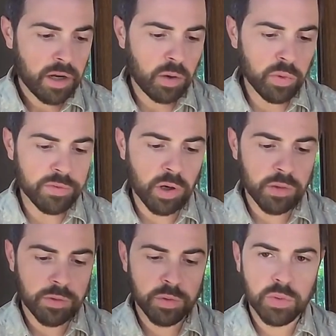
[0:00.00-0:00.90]
We've gone
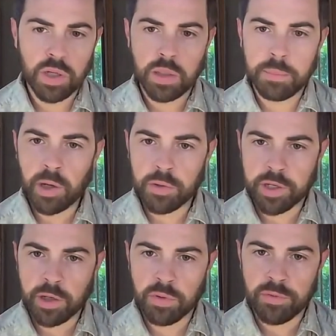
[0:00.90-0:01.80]
through
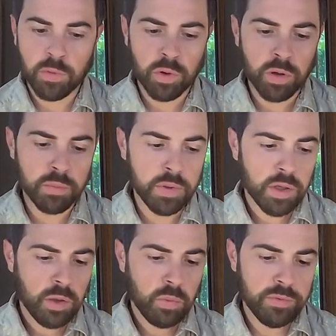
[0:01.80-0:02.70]
healthcare reform.
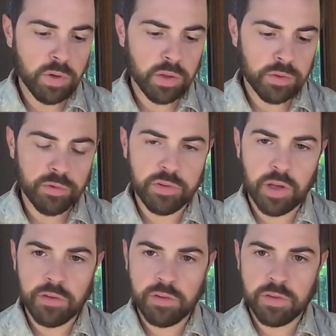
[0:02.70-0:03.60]
We've gone through
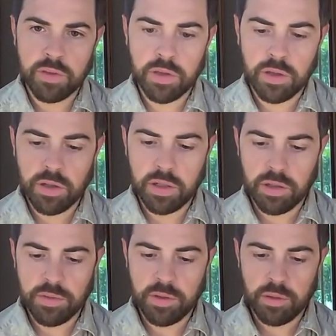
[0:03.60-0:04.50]
changes in
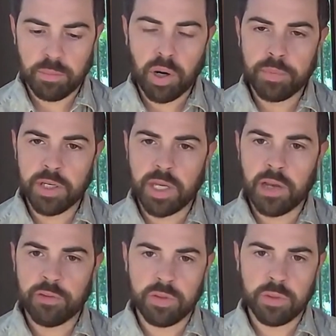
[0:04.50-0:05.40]
the property
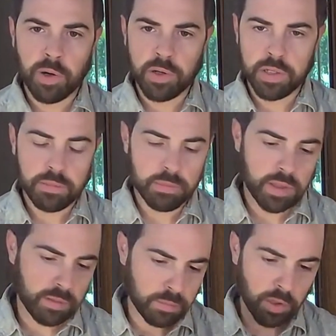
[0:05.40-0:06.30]
casualty market.
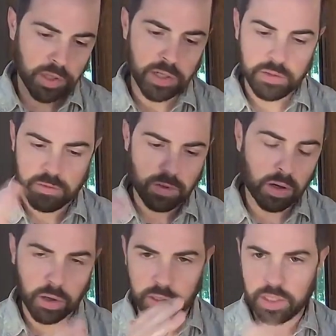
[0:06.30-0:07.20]
It's
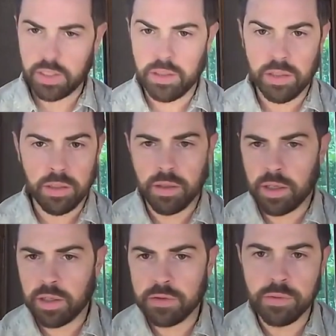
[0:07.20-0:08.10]
hardening
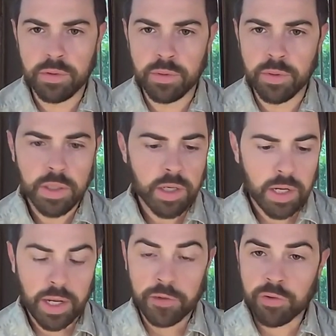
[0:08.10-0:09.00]
due to
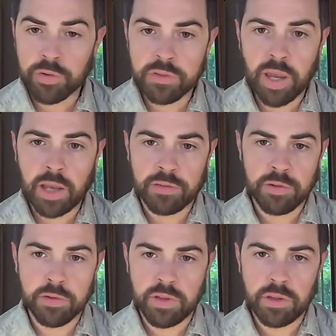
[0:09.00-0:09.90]
natural
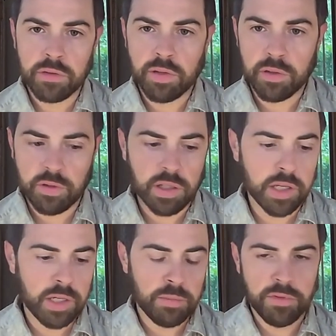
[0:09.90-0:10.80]
disasters and tons of
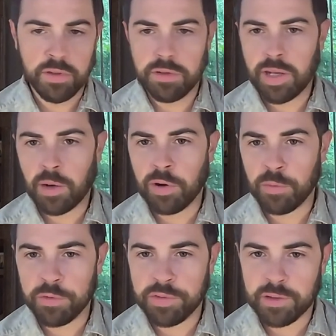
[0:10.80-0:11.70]
claims. And now
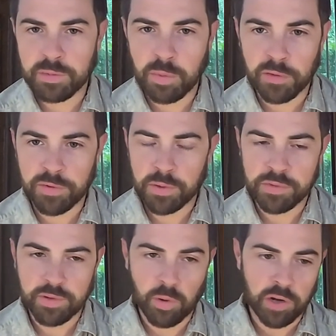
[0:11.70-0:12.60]
everyone's on smartphones
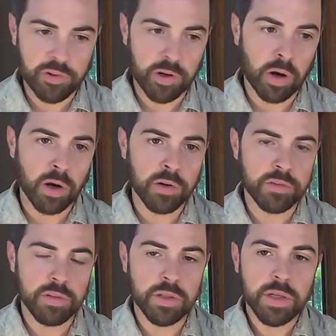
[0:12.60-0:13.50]
and crashing cars. And